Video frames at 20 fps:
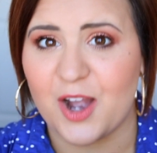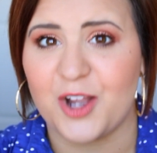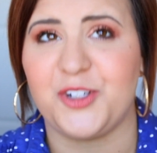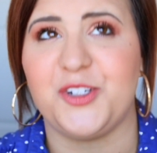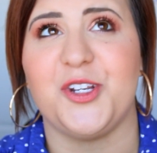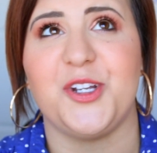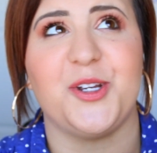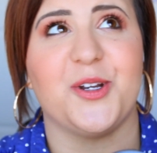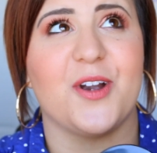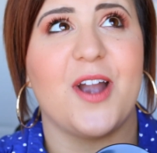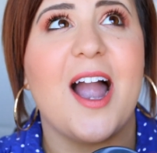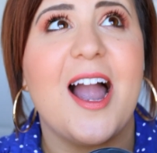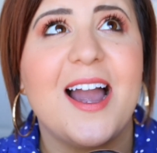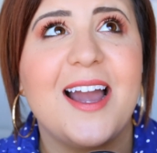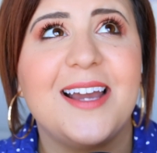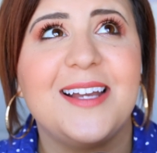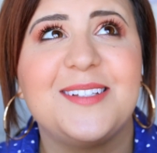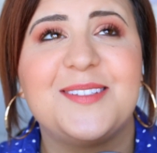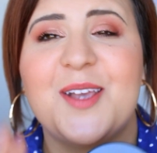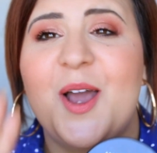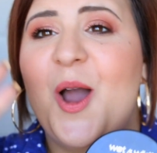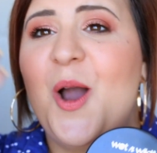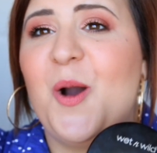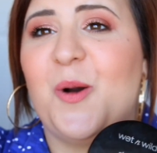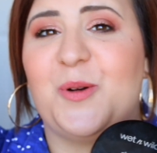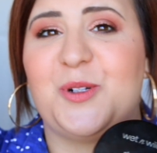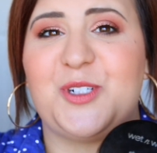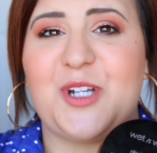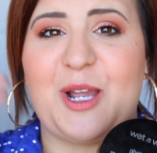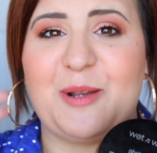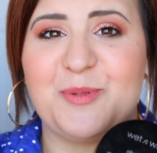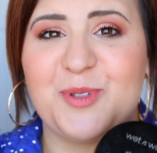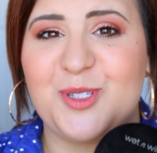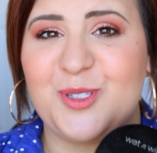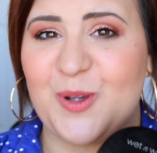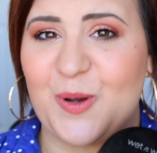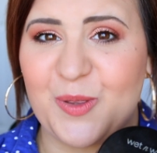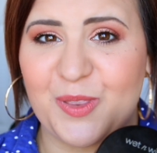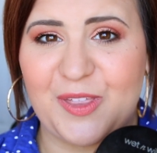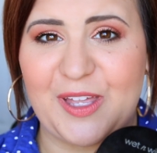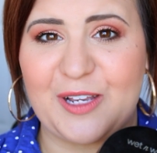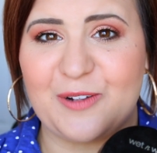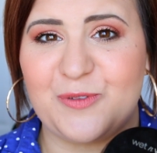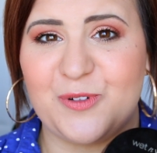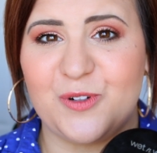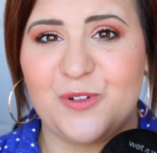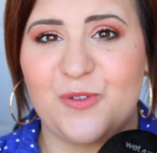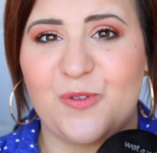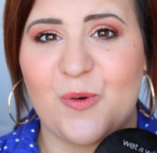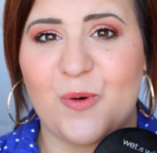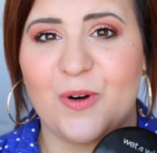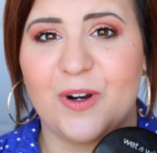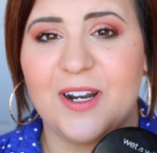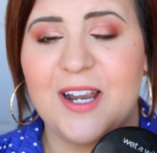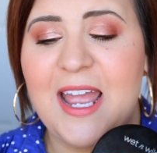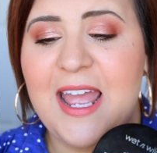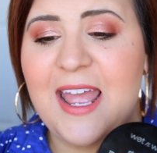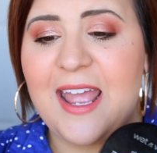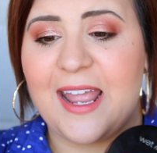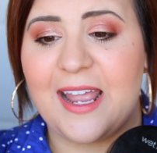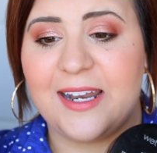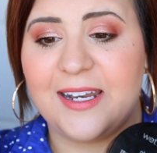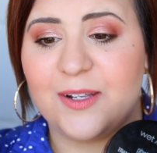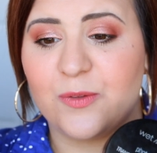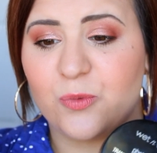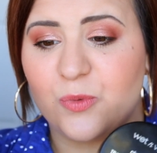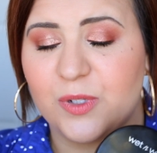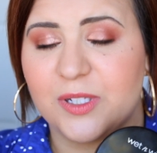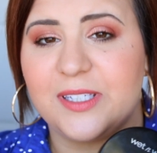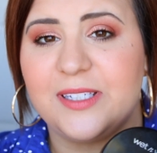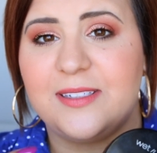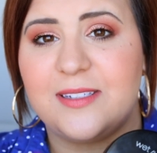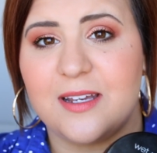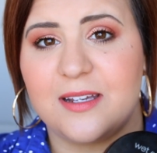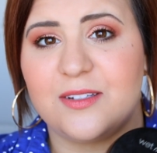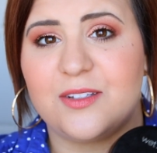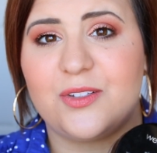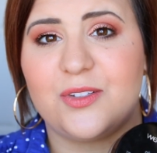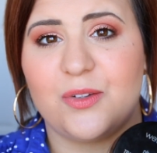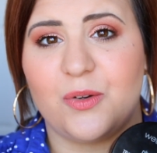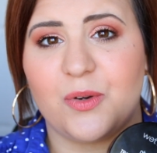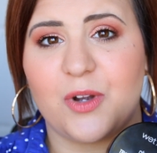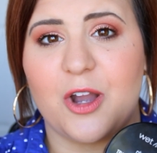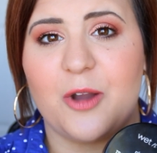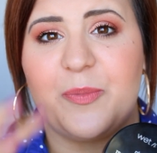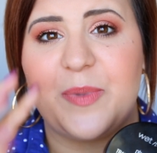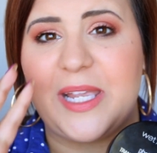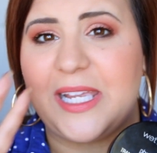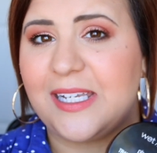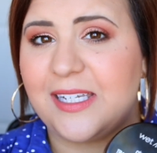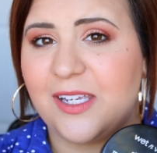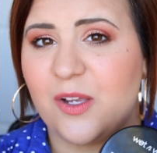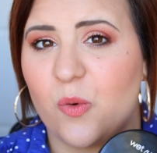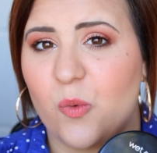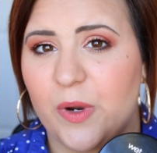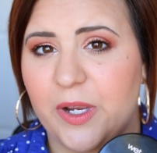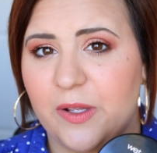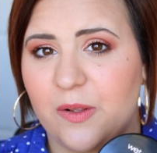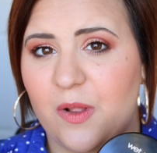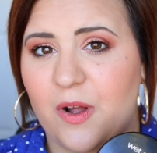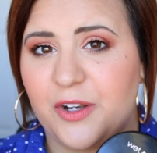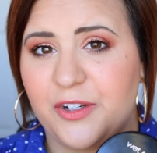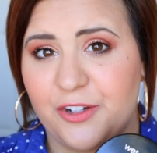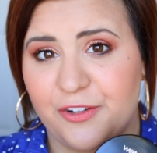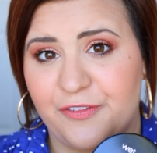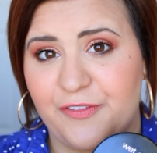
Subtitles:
under your eyes, which I'm so thankful for, and it really does soak up any oil on your